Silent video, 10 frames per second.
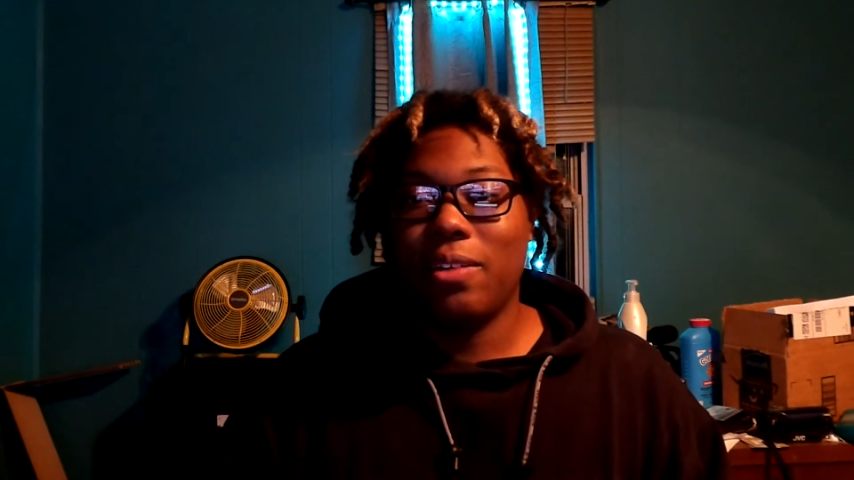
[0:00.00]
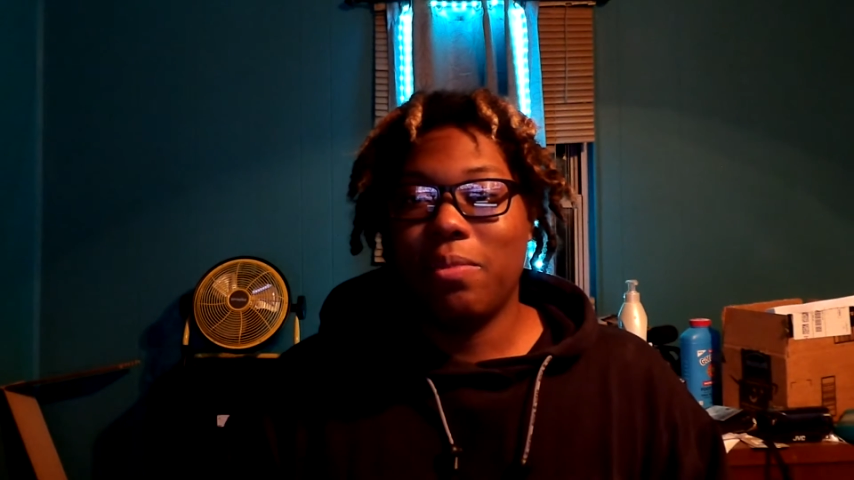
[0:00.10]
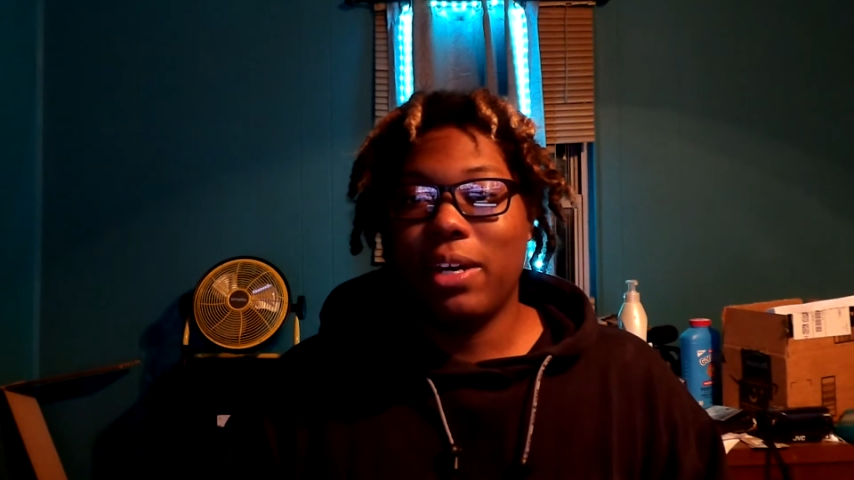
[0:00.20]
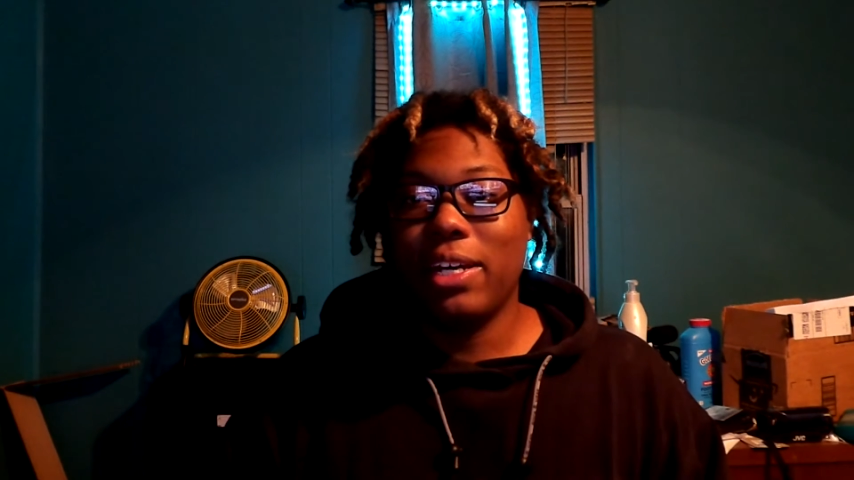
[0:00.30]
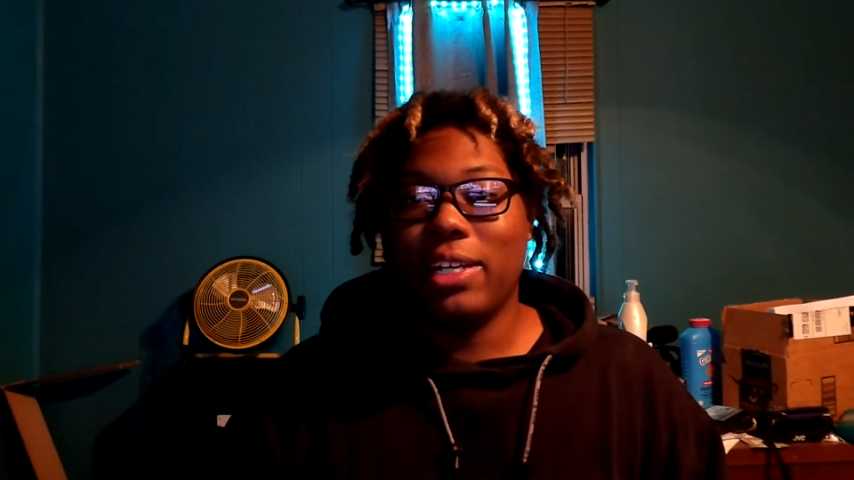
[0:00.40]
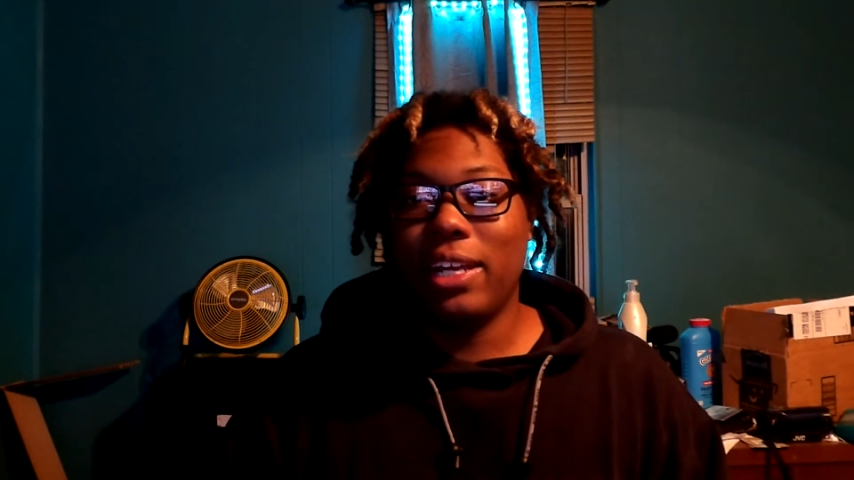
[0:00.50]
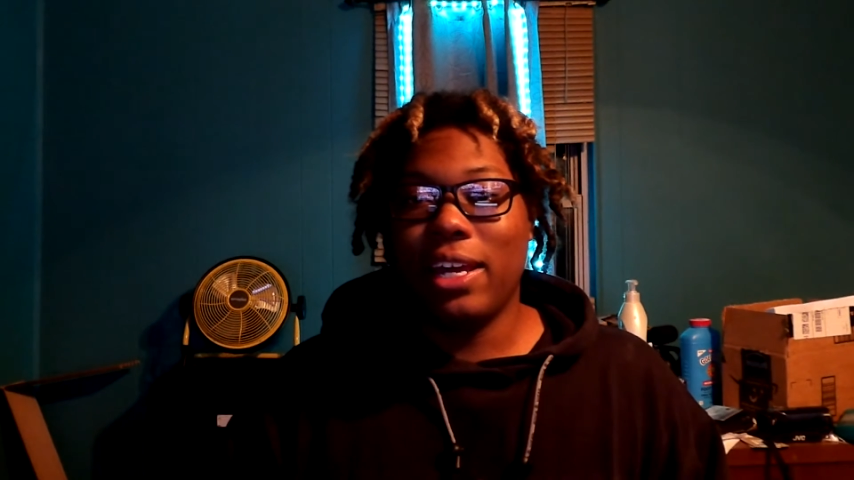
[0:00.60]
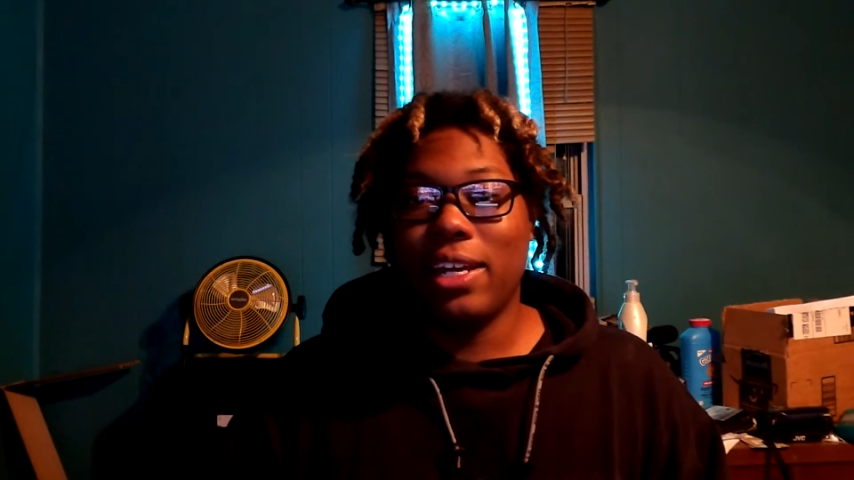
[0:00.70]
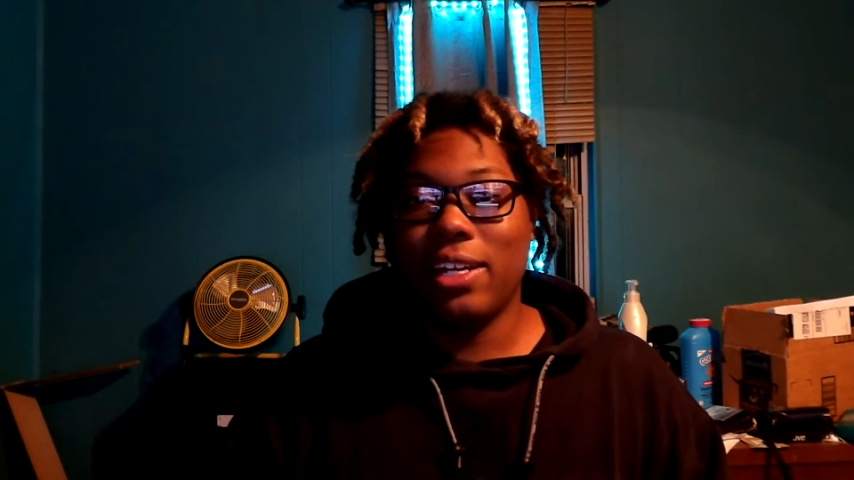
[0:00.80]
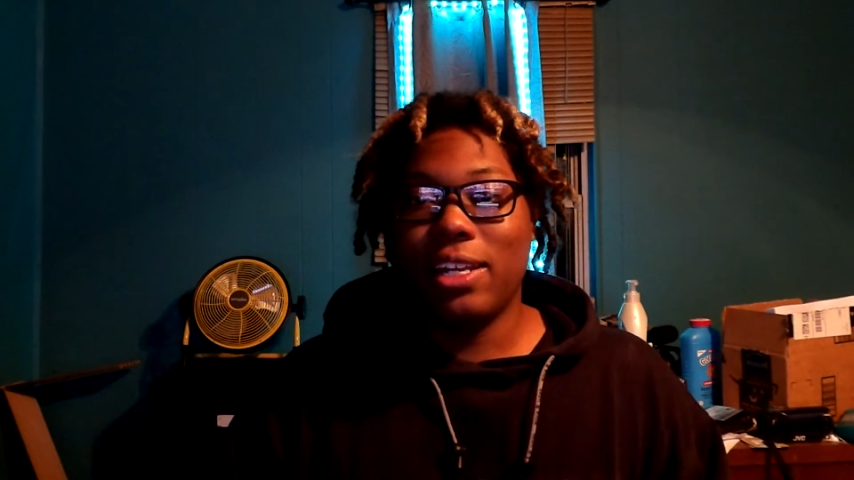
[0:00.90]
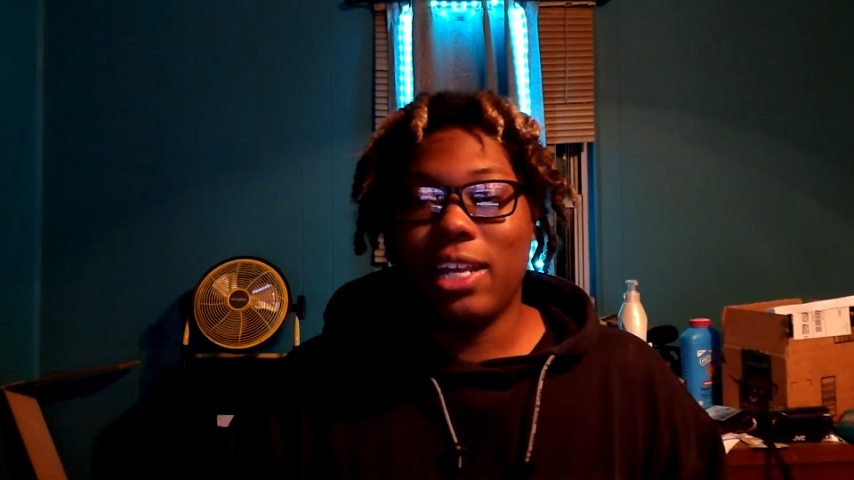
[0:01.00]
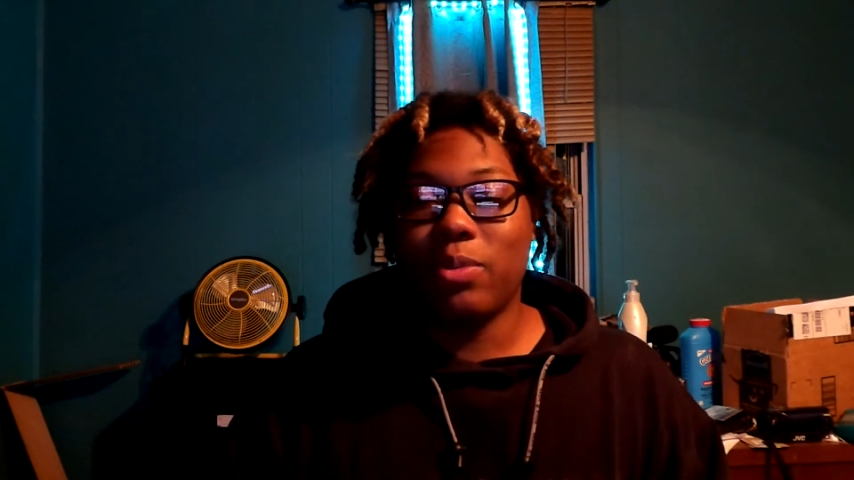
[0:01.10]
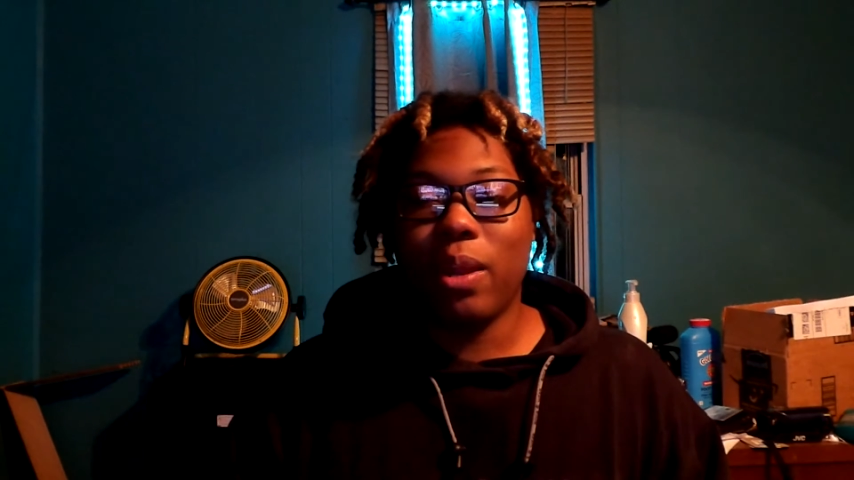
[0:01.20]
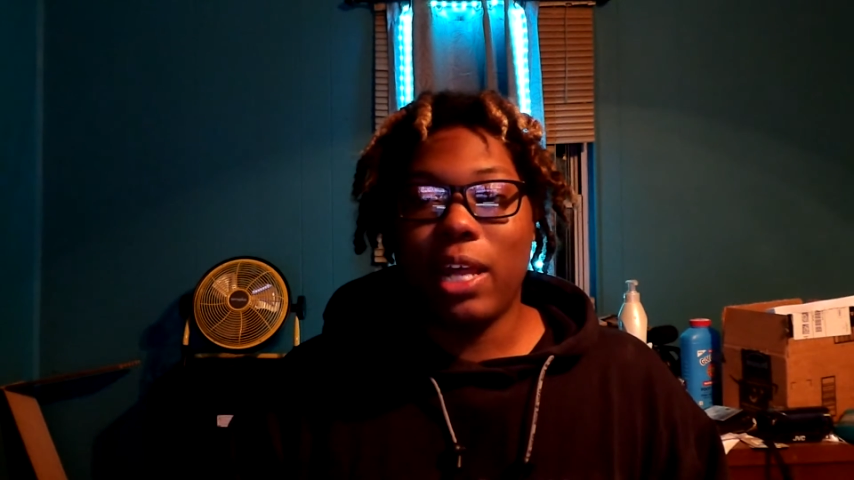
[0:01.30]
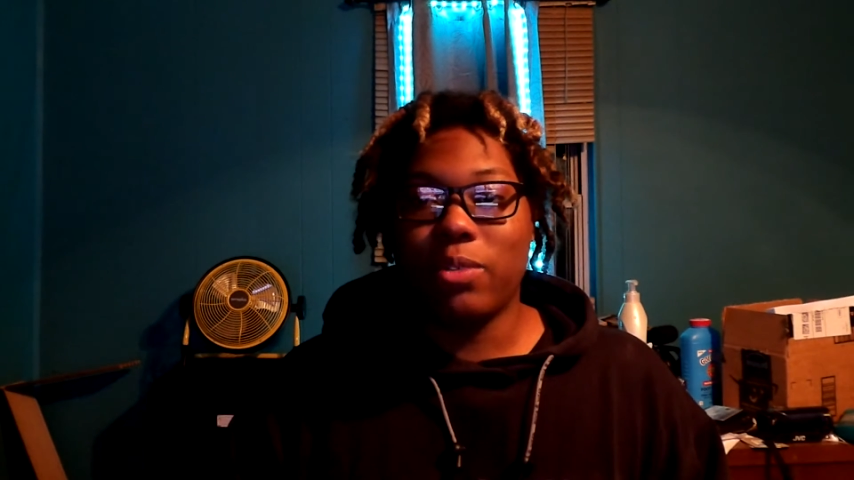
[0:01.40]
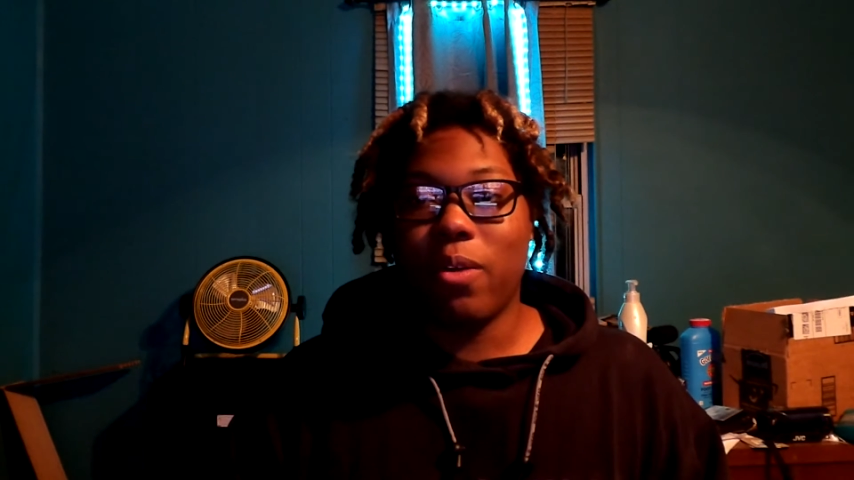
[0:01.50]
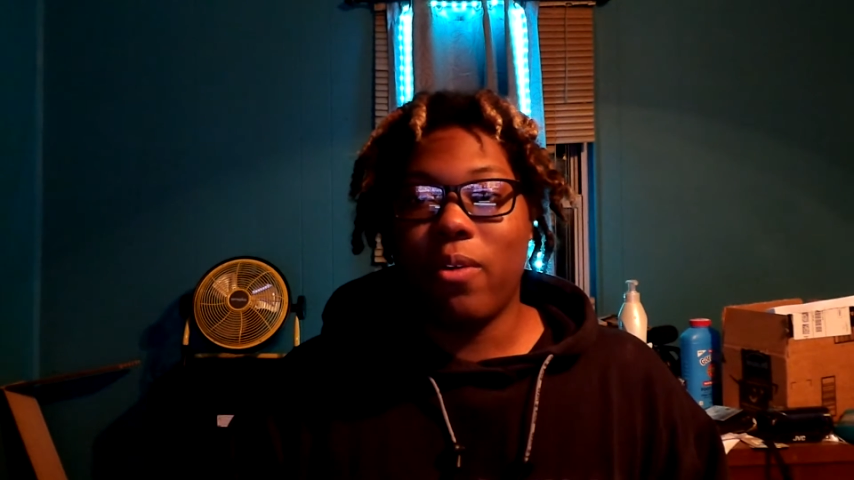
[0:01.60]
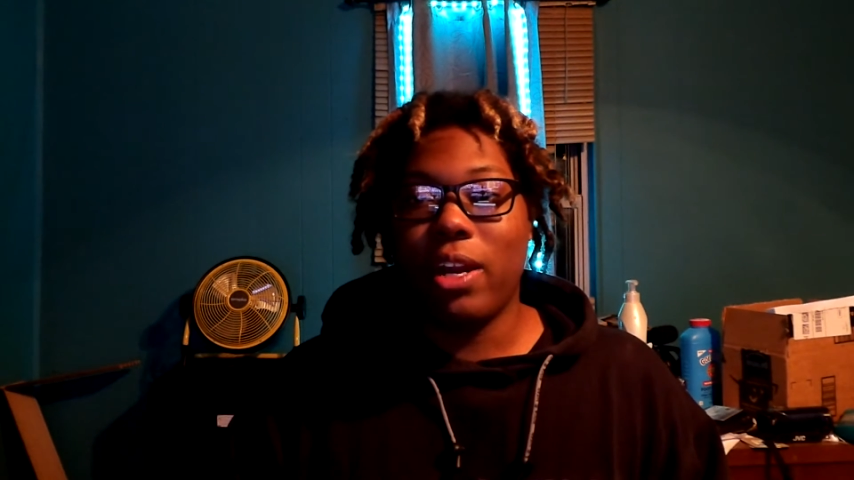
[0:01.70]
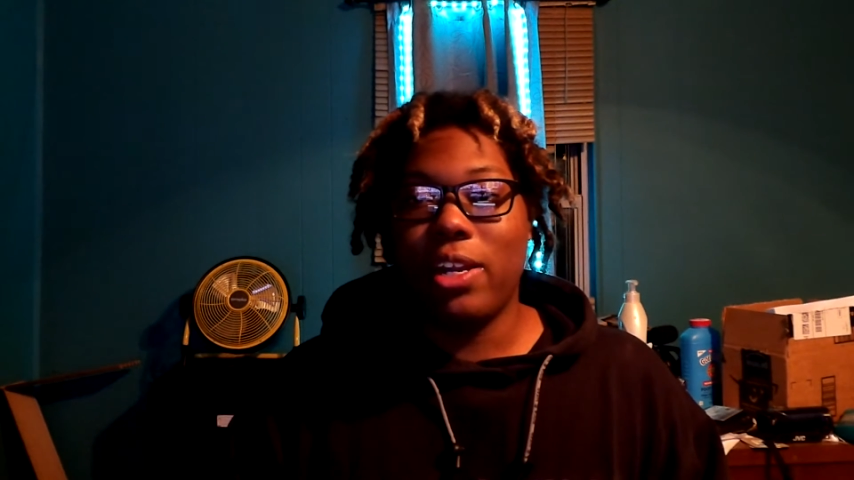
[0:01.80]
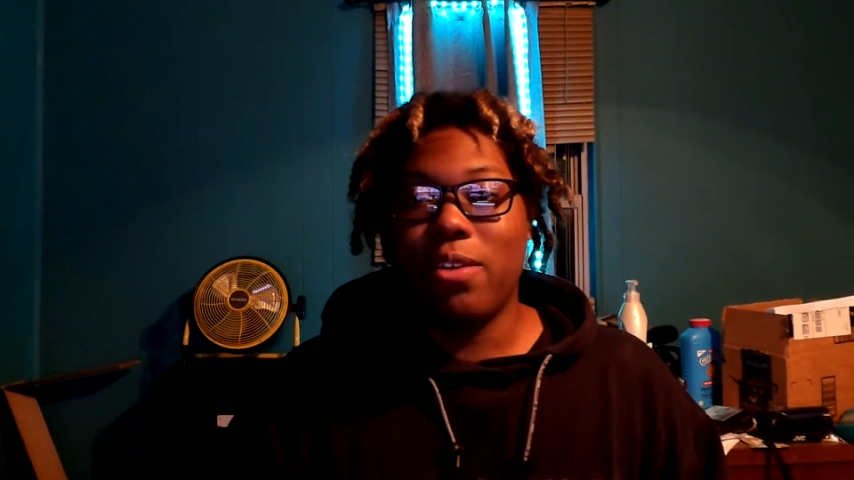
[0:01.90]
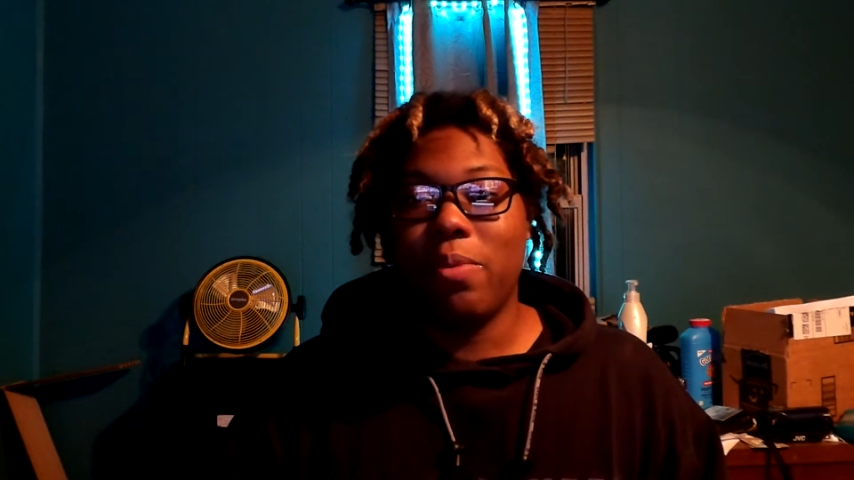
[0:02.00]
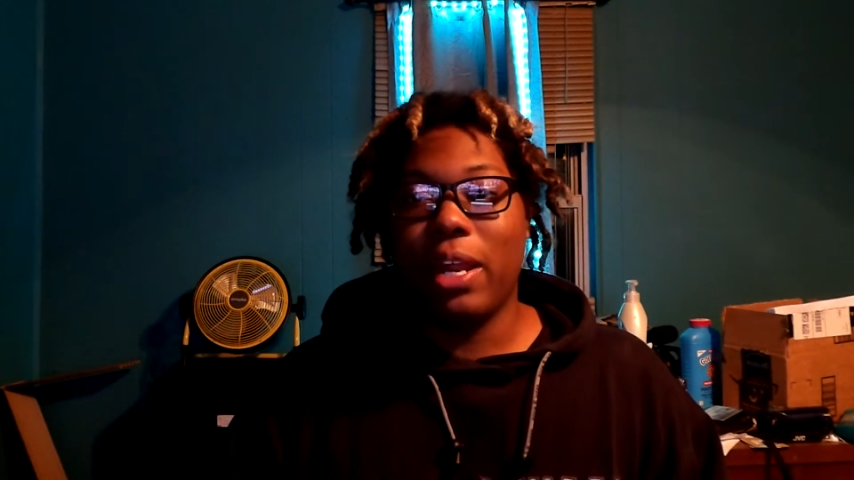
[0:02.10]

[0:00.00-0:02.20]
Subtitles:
But, yeah, that's what I want to do.